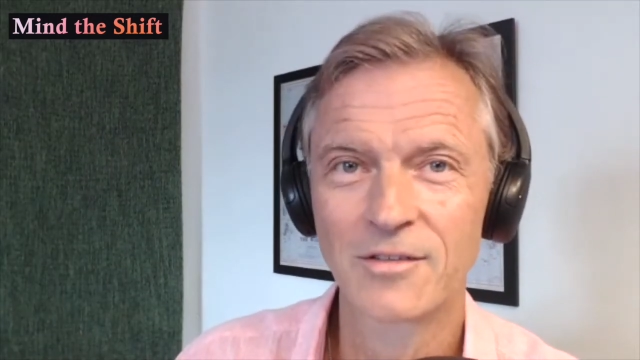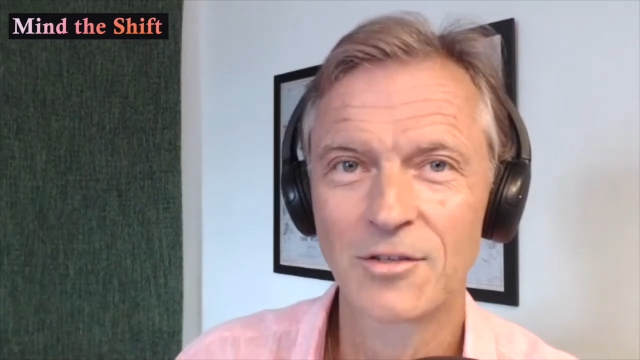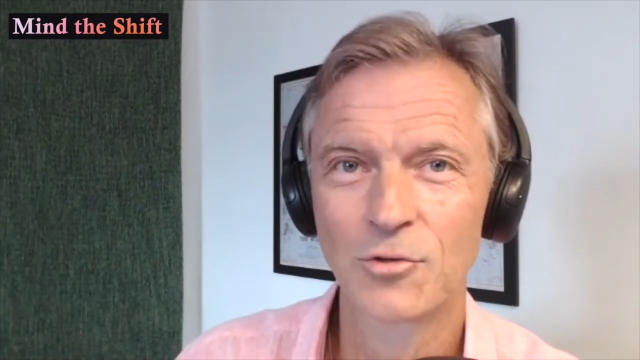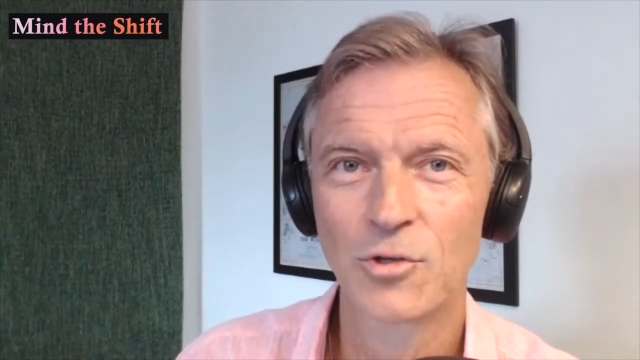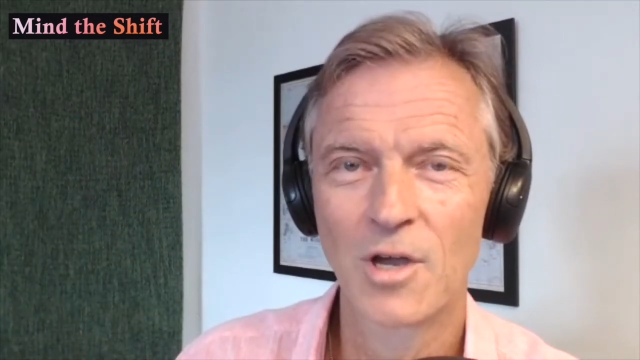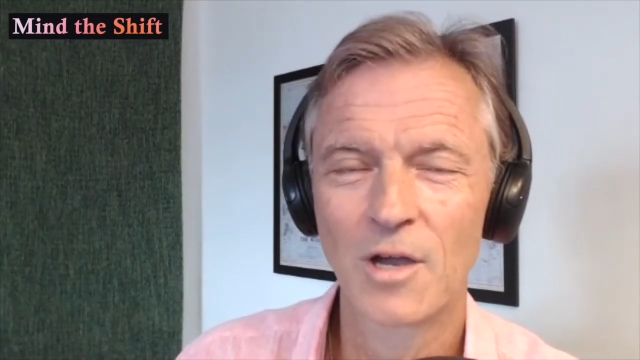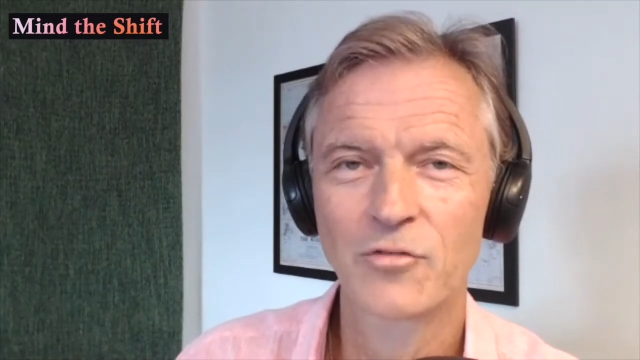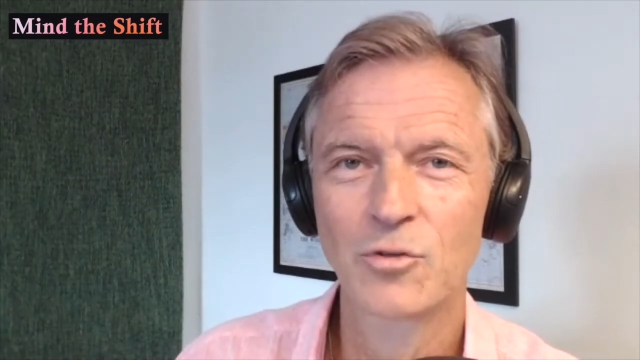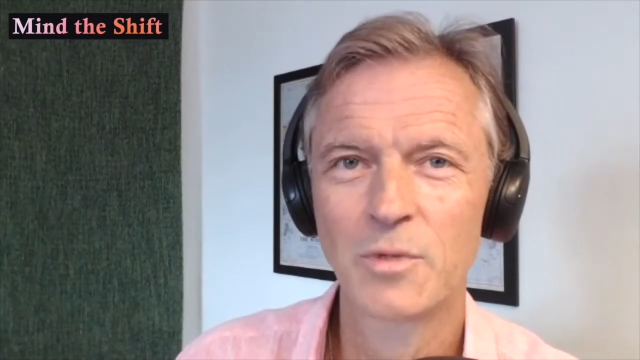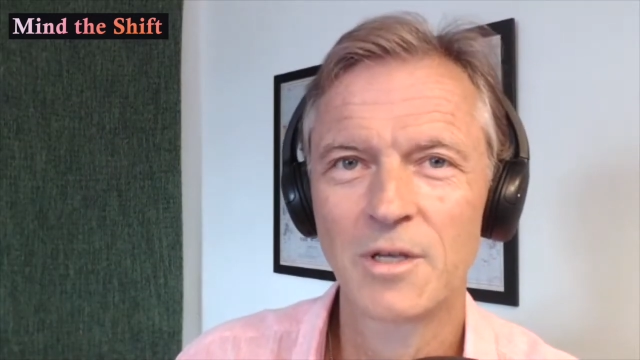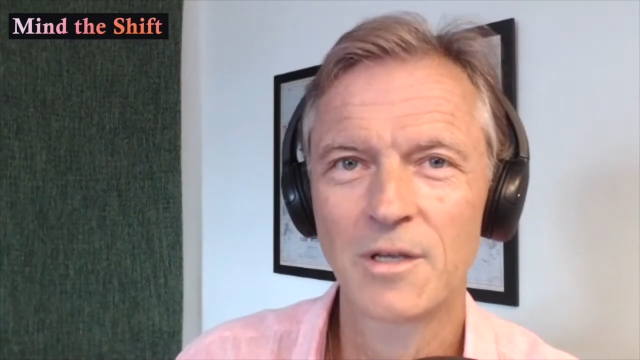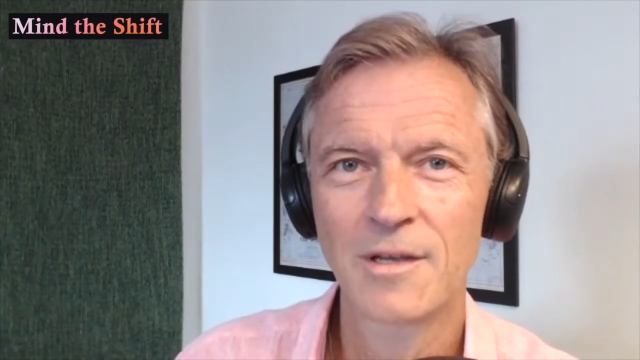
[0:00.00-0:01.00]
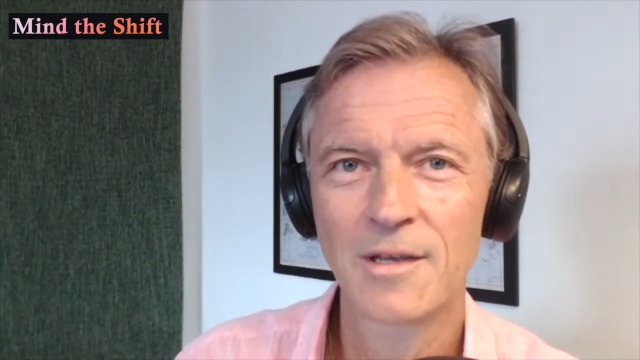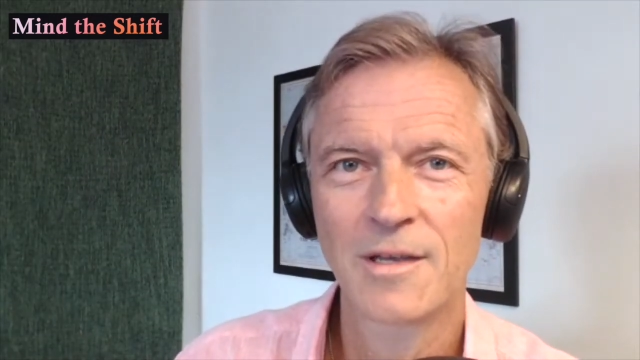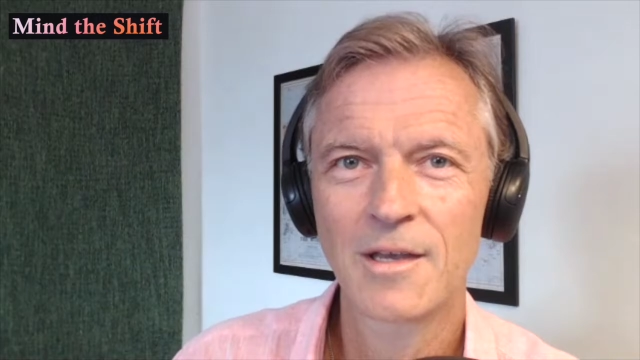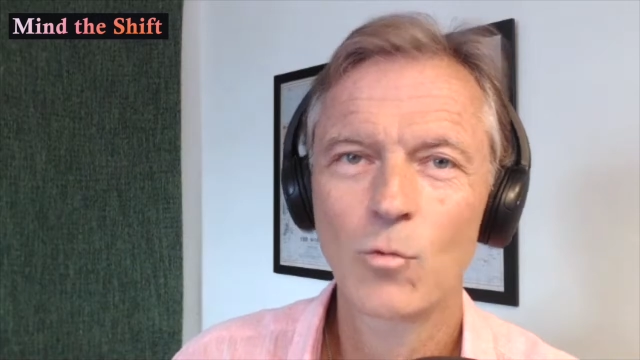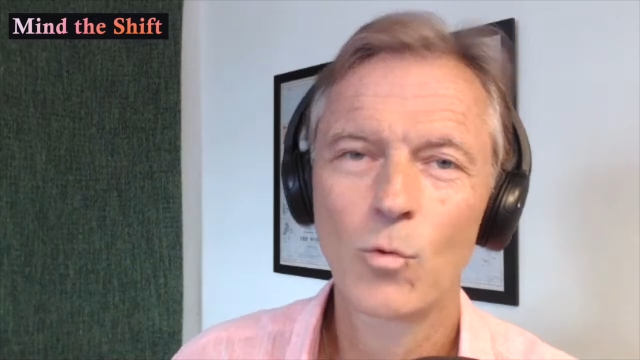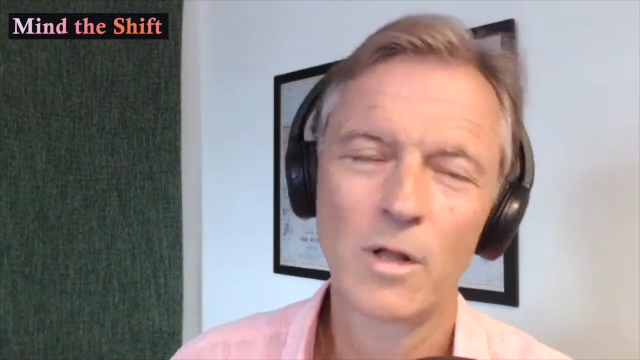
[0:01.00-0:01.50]
So you have to be,
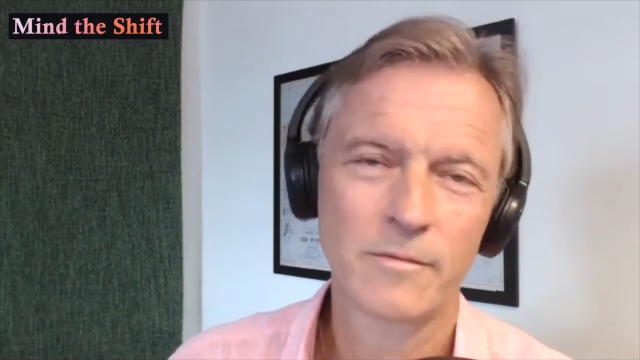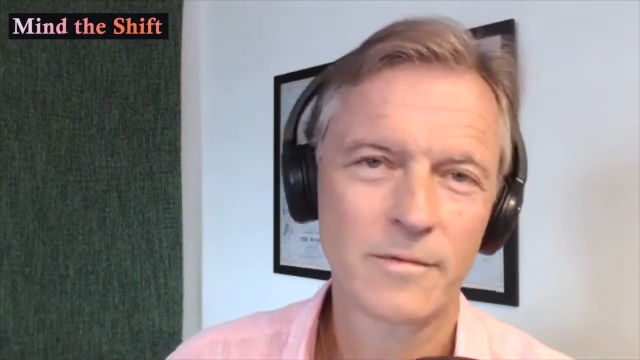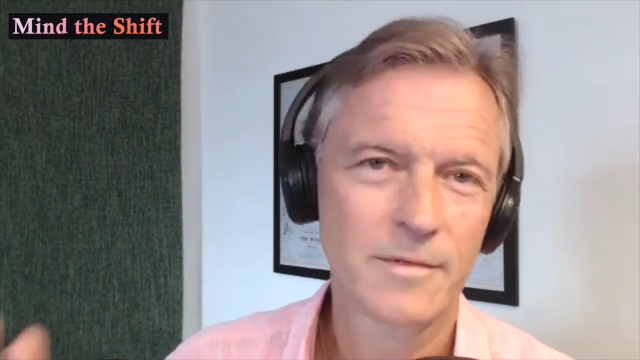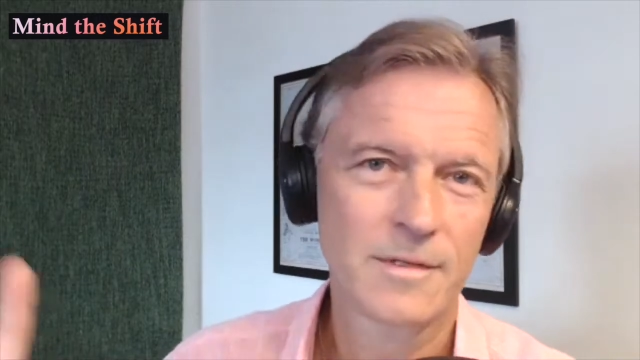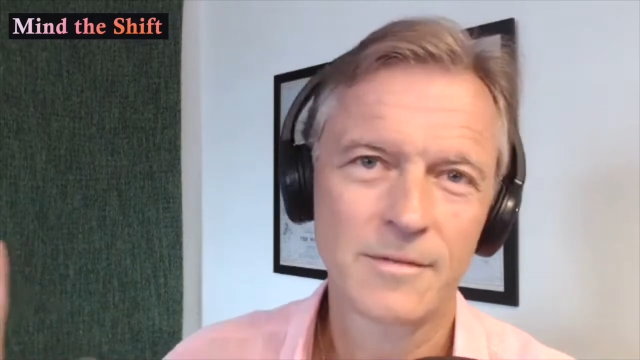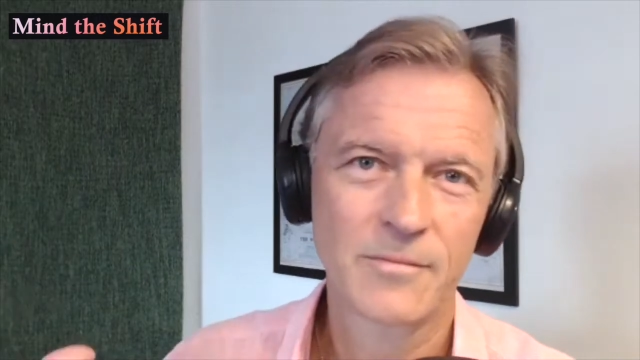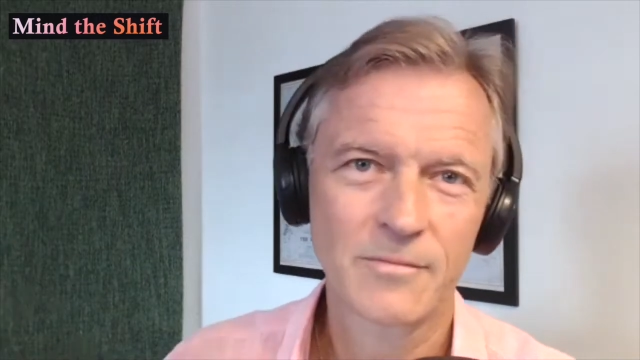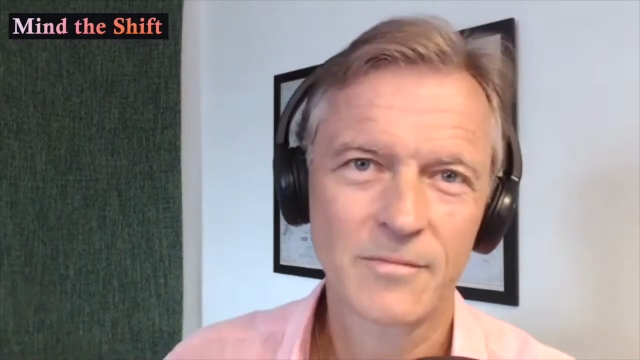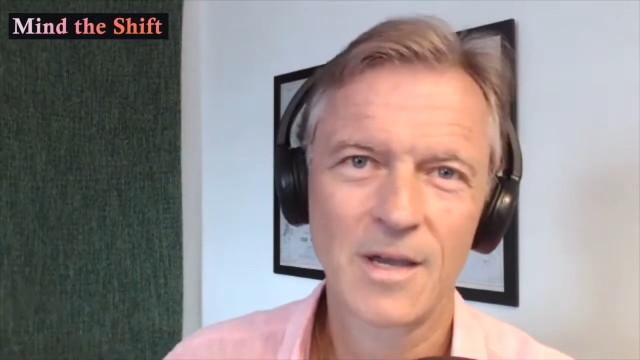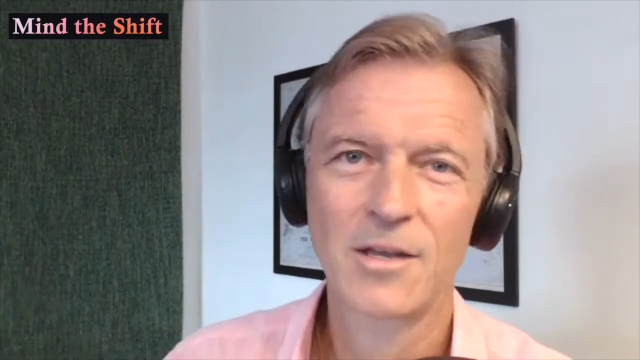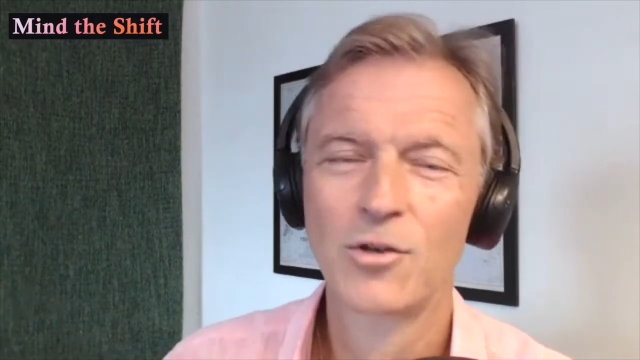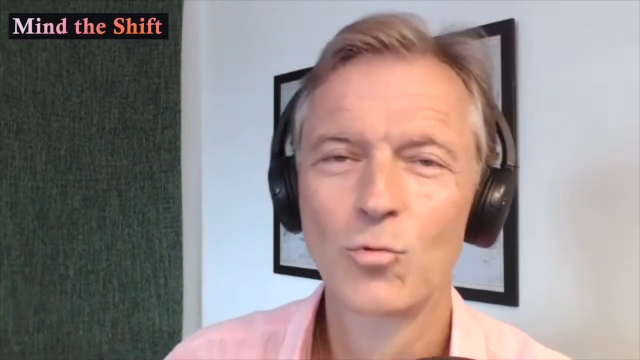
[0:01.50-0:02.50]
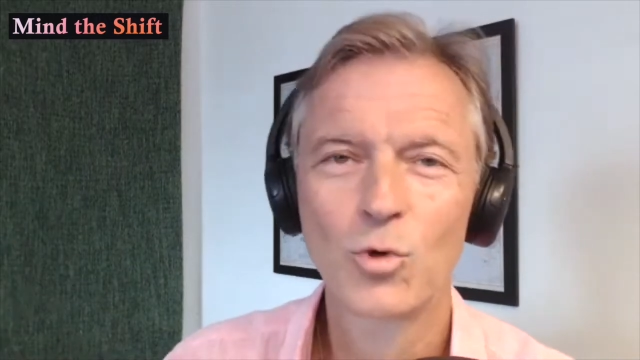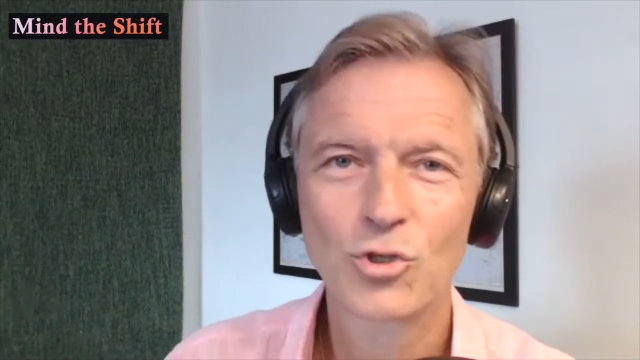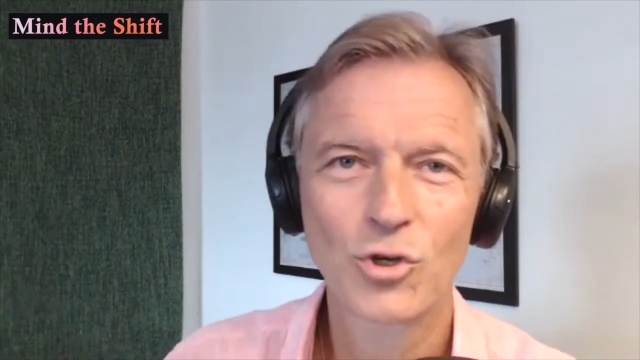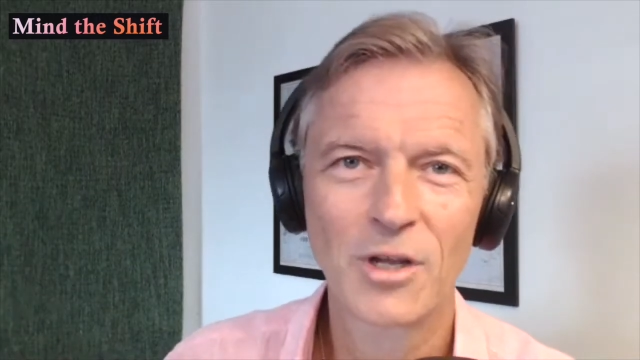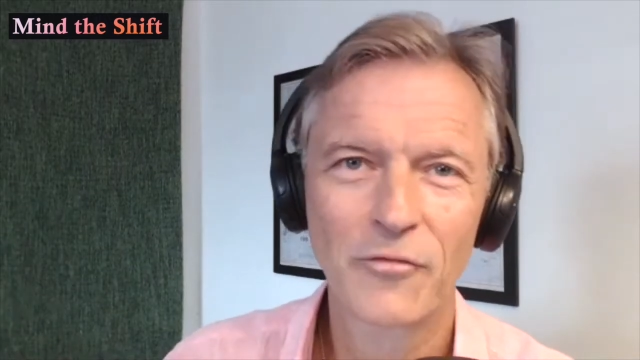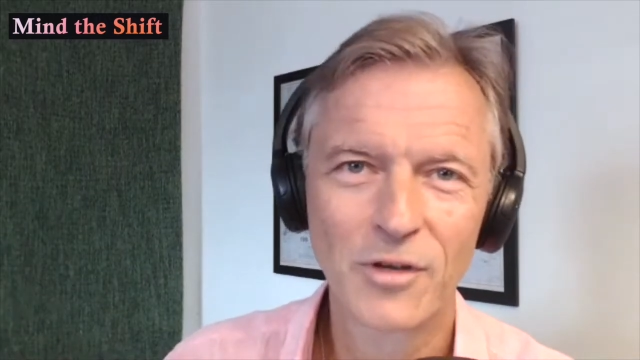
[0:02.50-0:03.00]
well, I don't know what
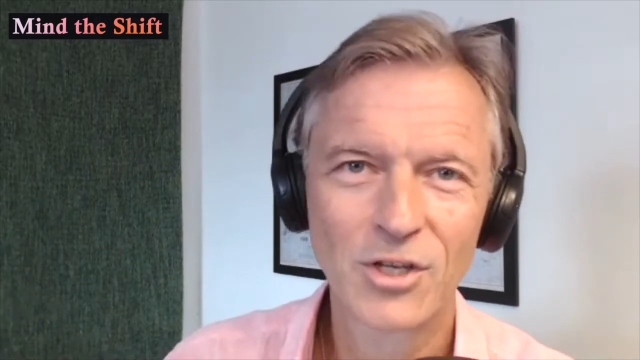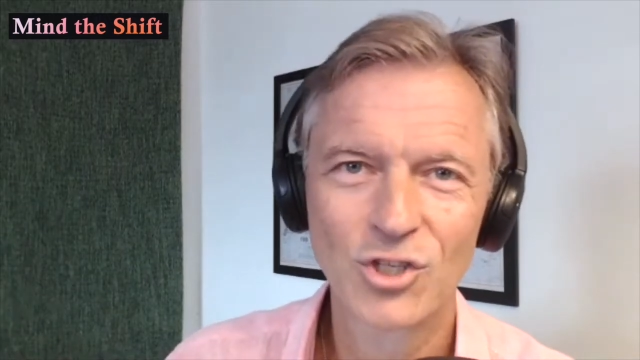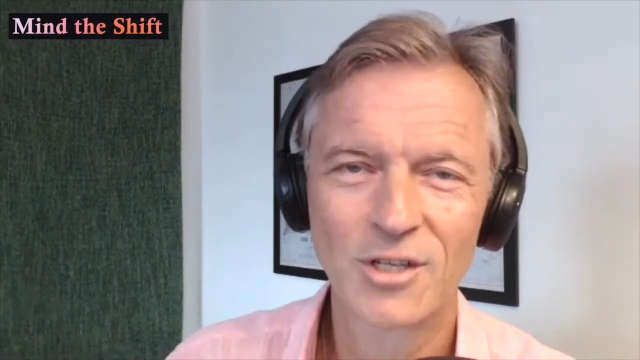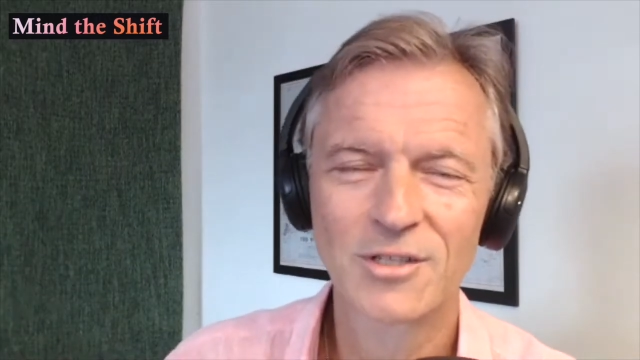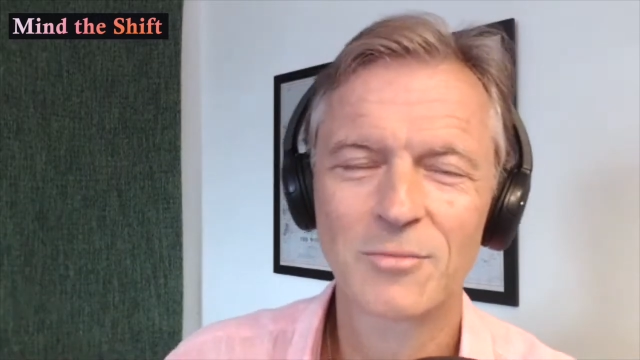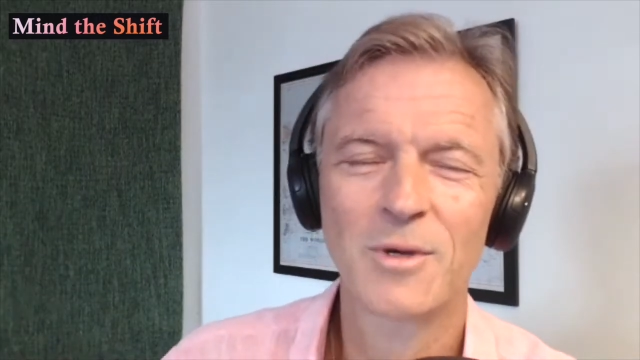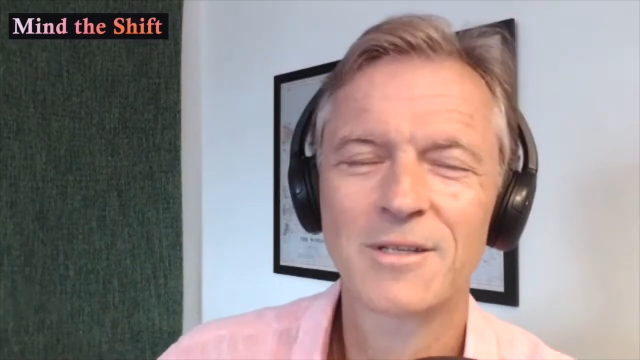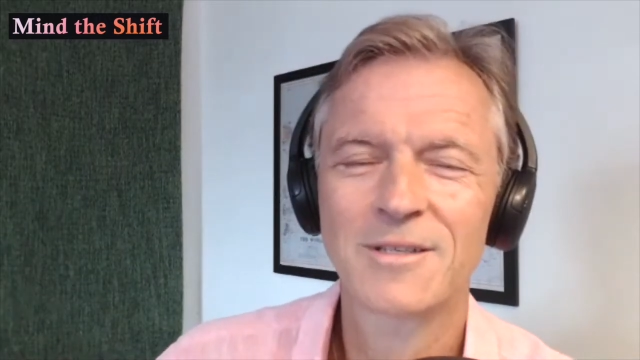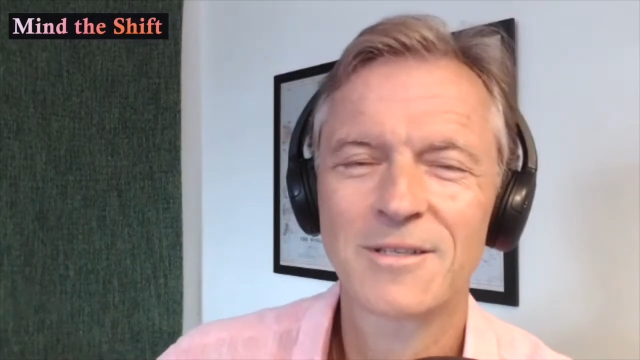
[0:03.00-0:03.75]
your definition is, but.